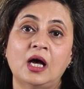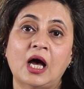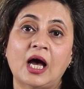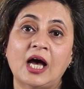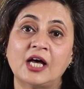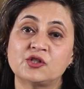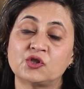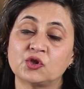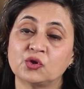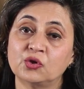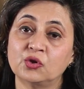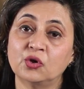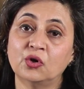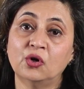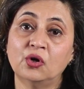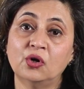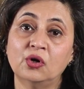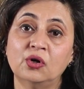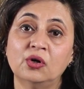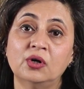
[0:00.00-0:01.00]
as you
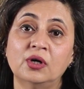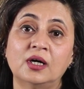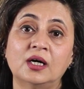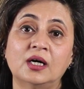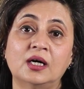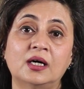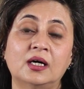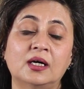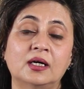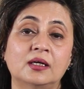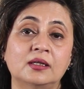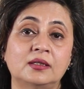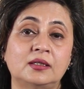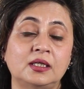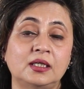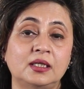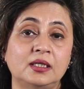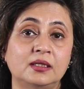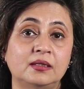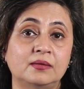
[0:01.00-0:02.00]
know,
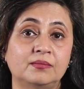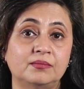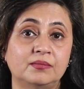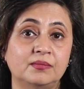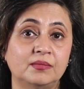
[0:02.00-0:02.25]
the